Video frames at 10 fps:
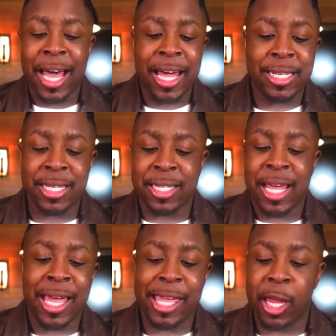God does
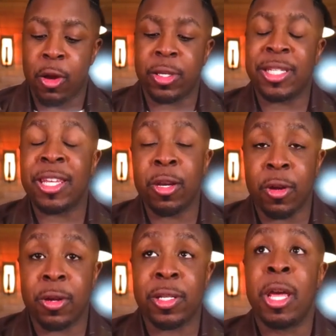not hear
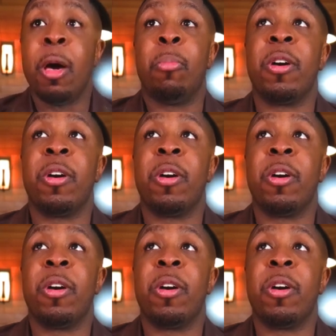sinners,